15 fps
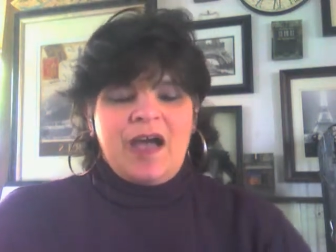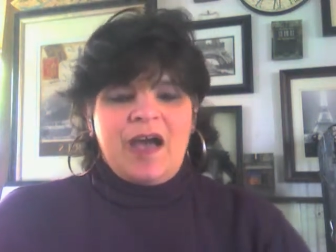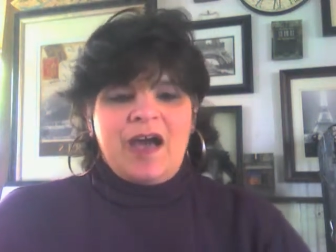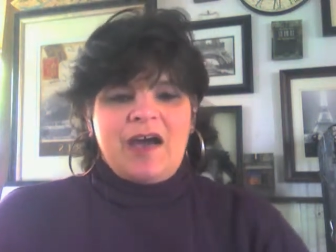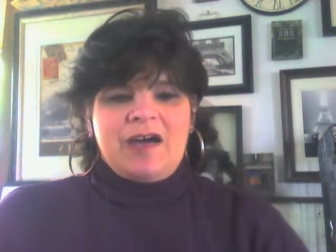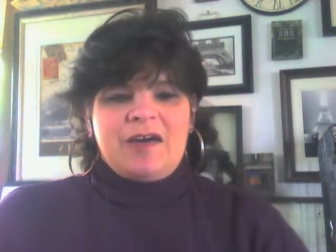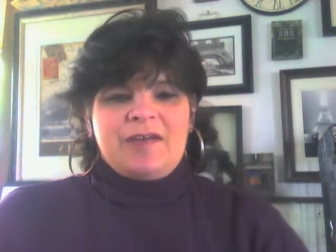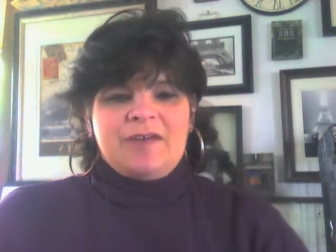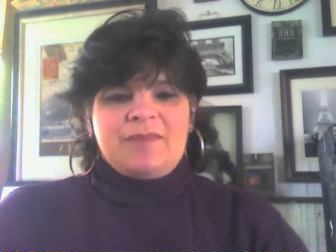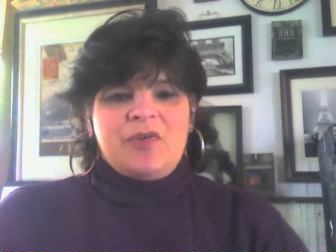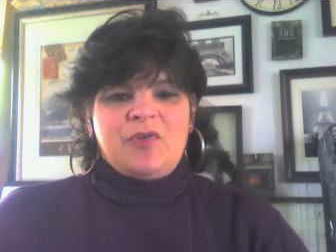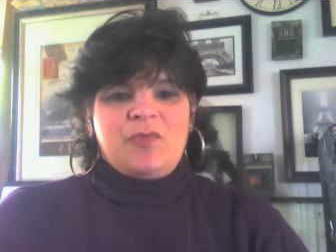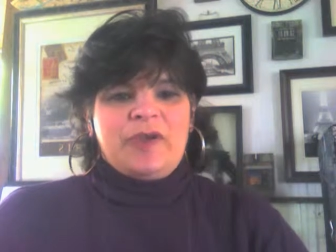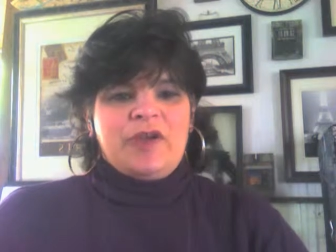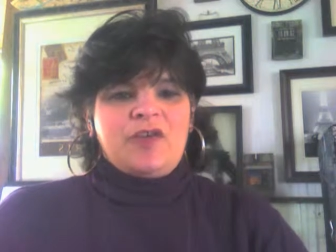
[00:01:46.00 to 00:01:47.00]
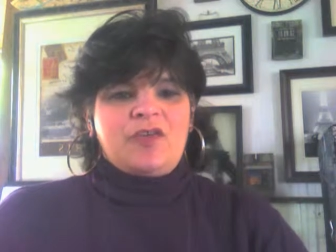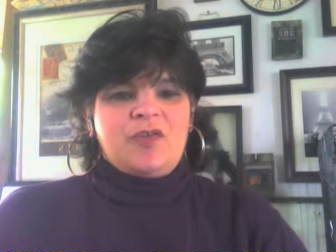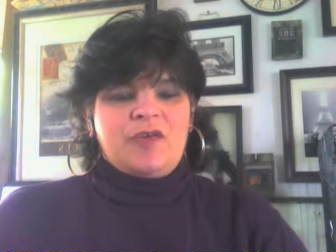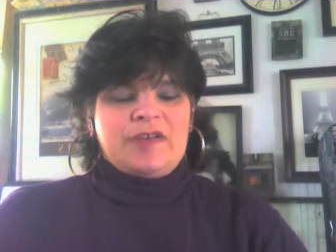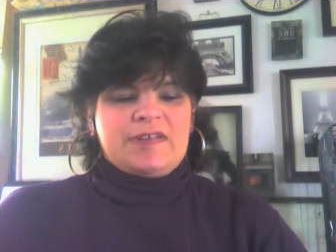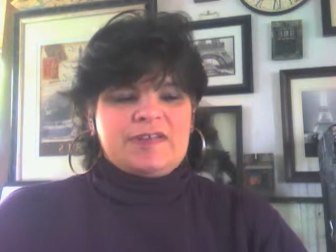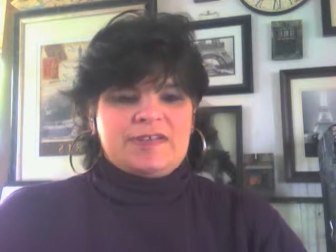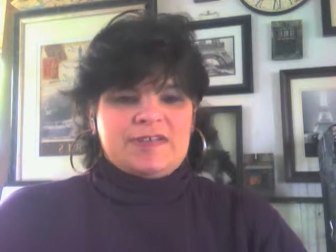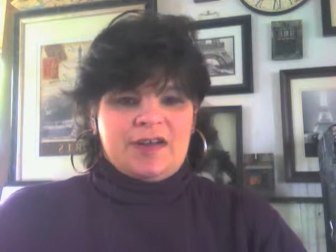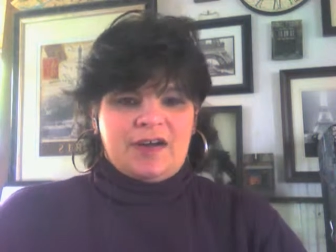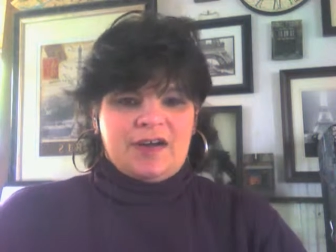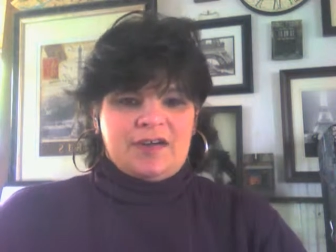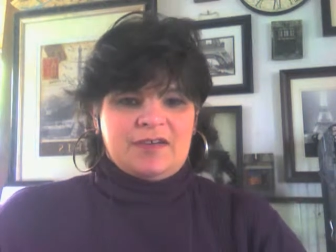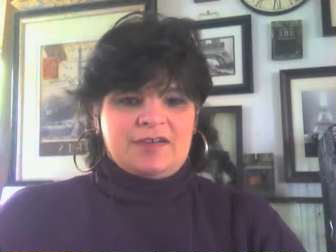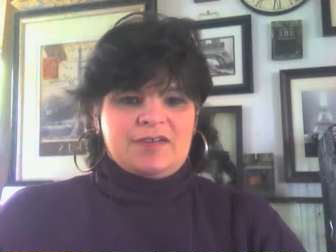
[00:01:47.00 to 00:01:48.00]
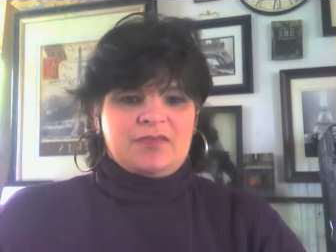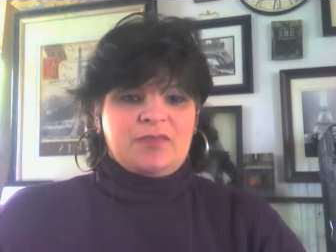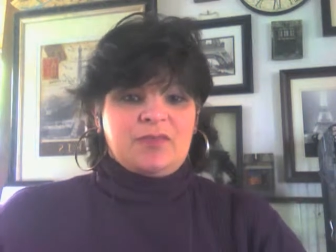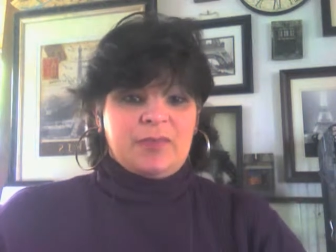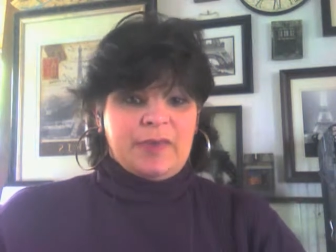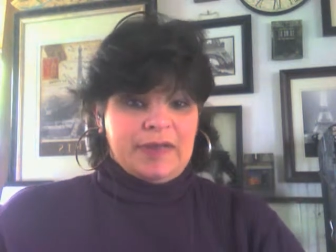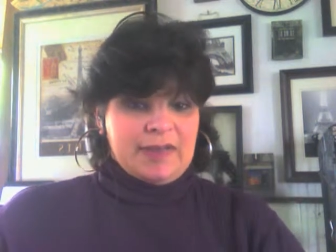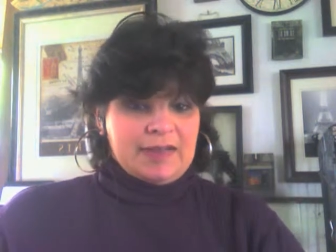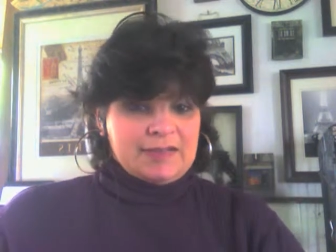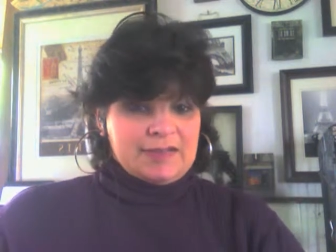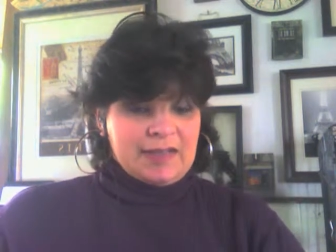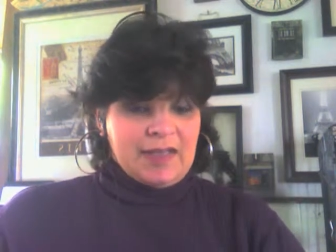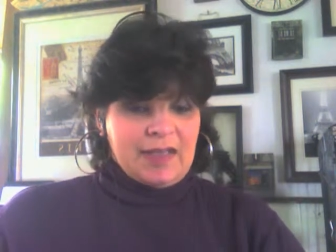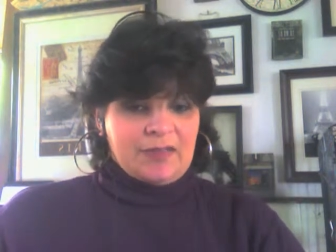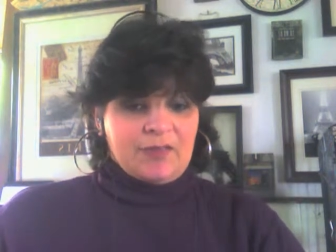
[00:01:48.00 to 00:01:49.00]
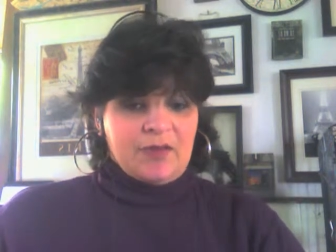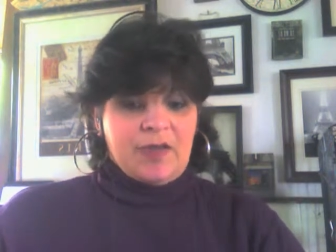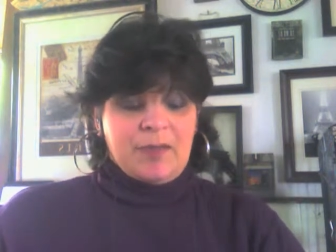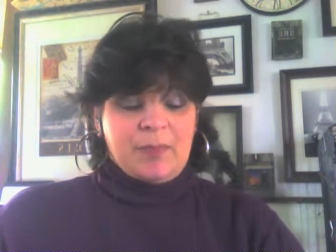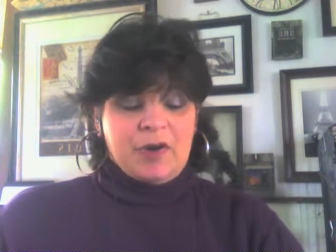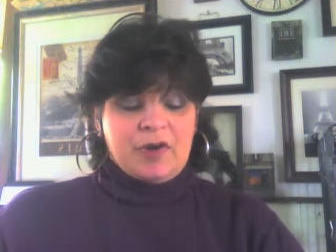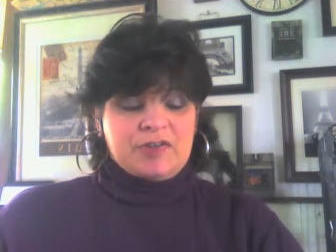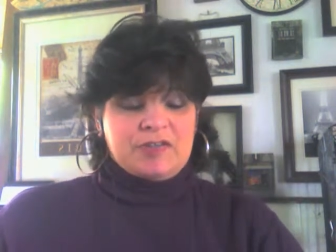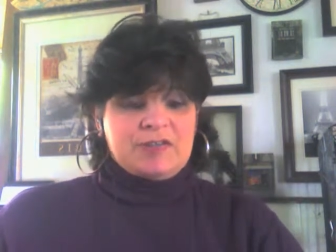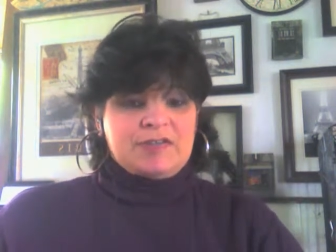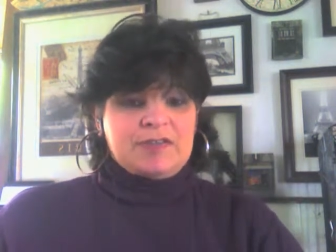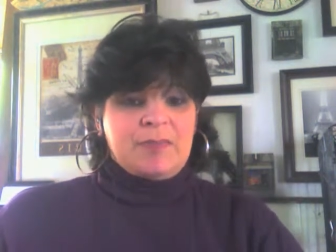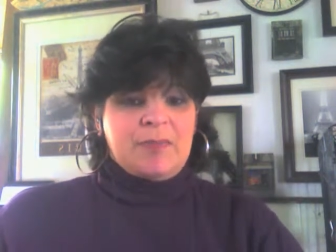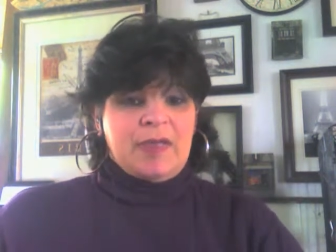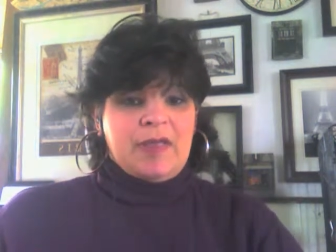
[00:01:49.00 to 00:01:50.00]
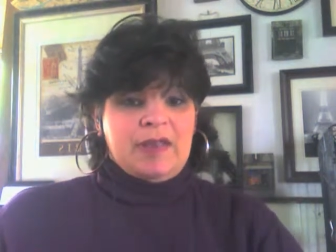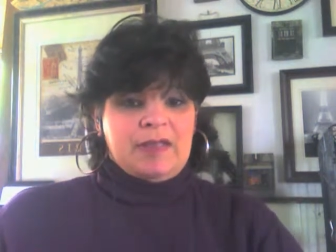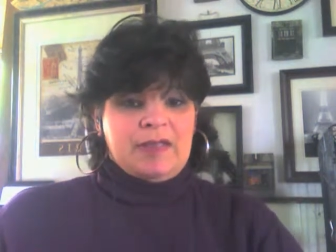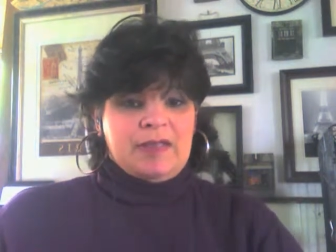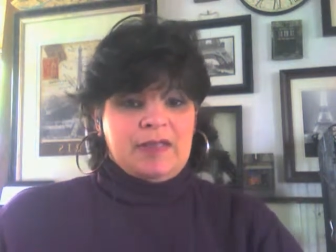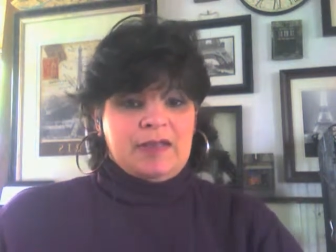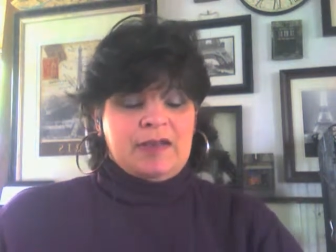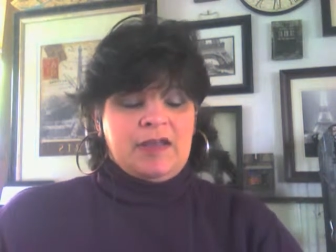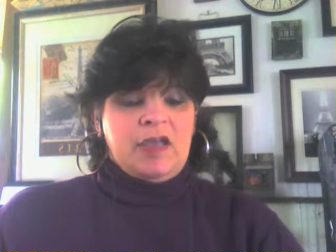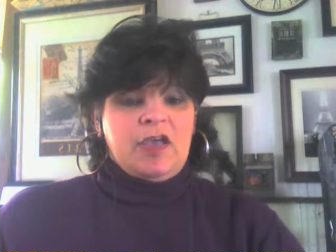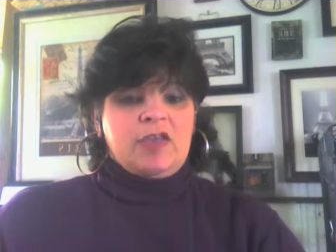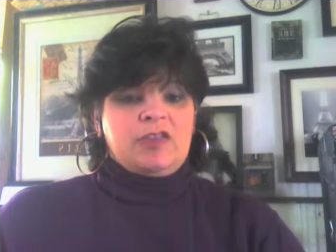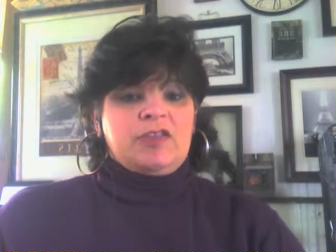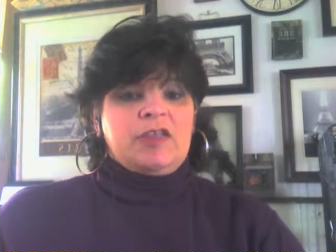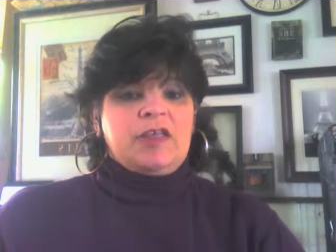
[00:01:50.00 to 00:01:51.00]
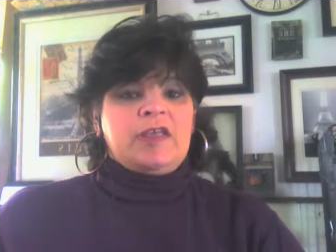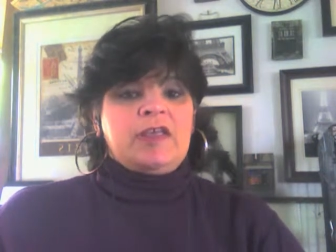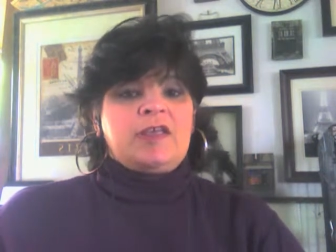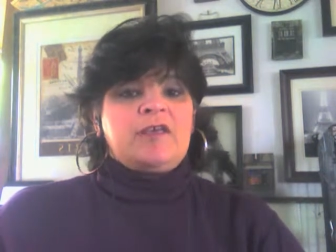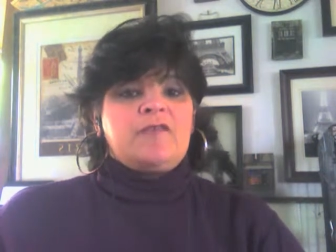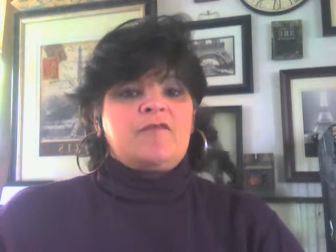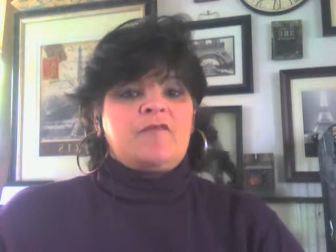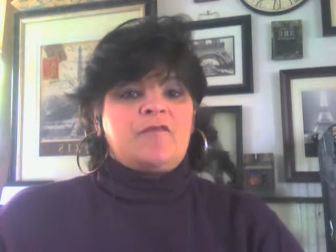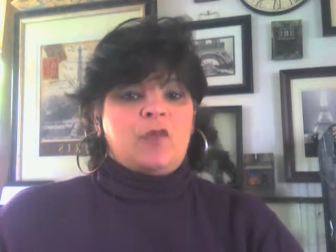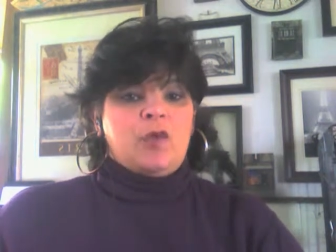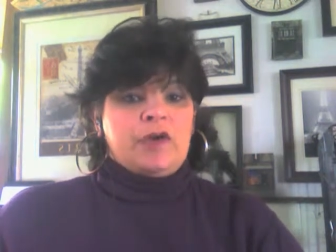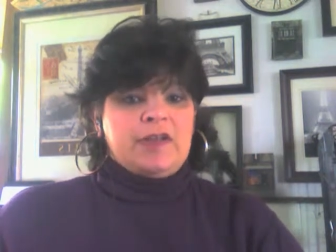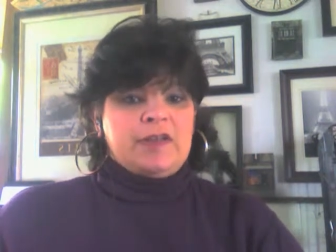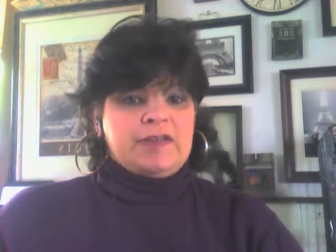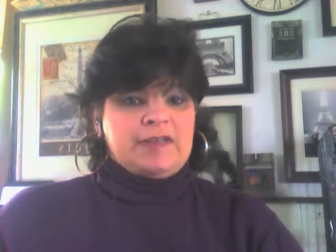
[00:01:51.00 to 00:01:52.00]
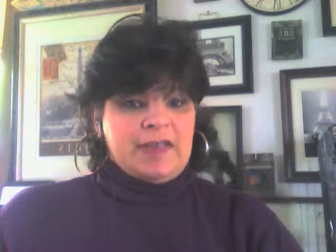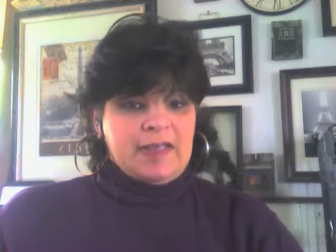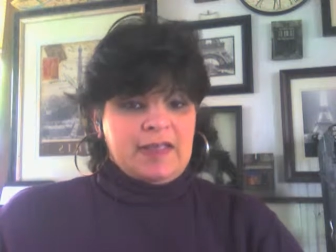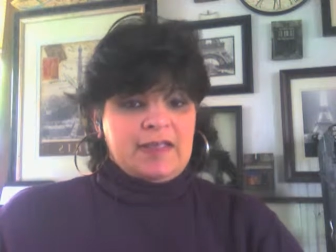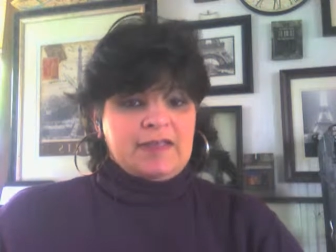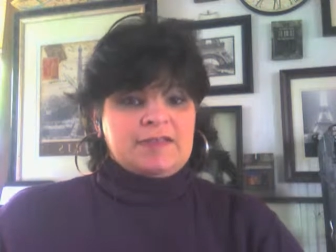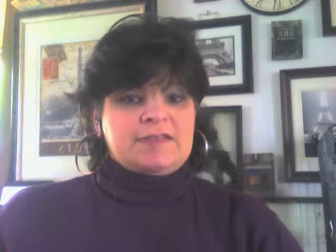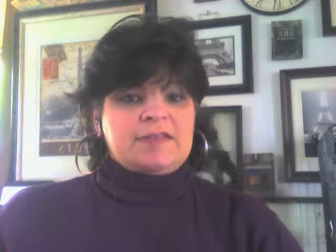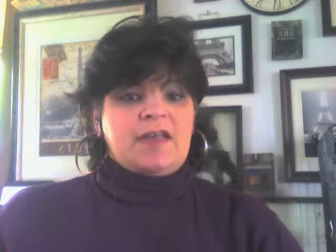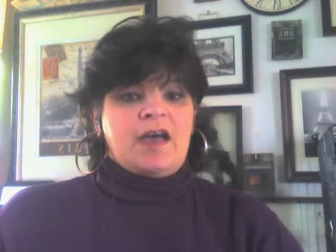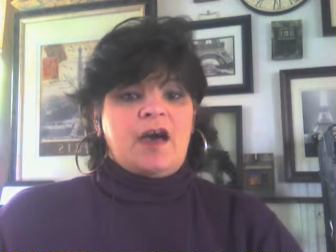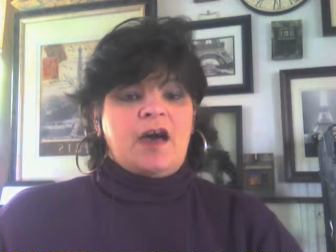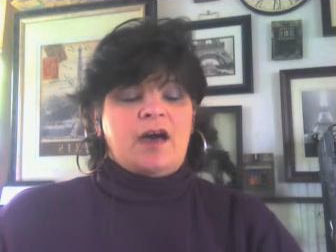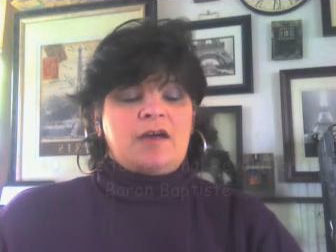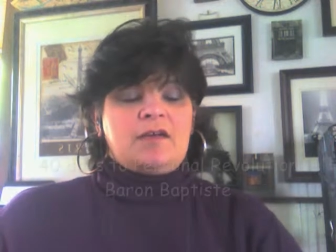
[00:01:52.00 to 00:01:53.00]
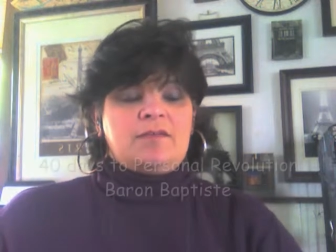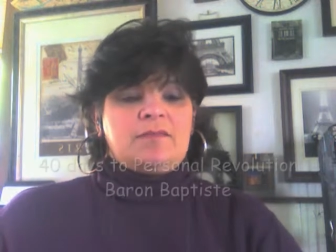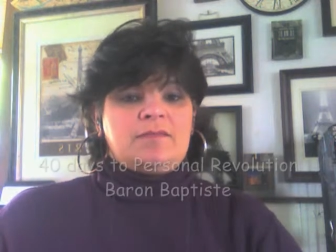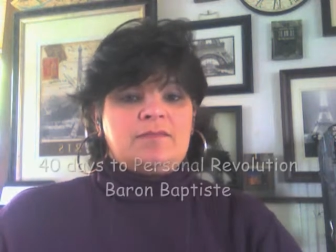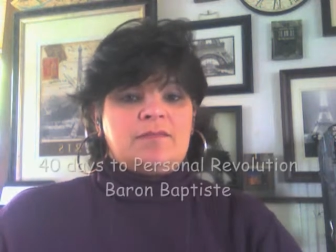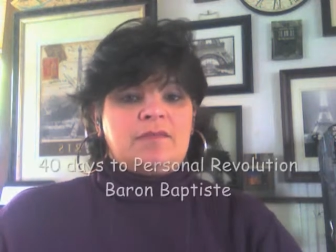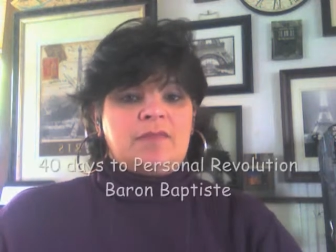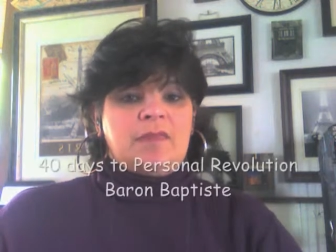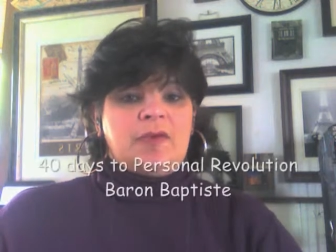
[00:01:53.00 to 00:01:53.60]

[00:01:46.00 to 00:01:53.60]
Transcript: Um, we are going to start reading together and participating in the 40 Days um,